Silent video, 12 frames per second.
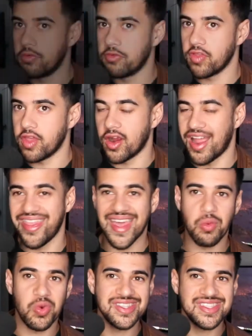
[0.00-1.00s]
there. And
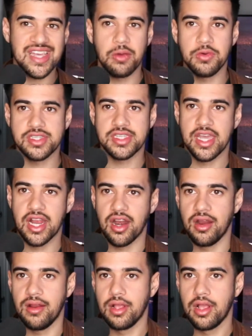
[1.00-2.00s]
then once I was there,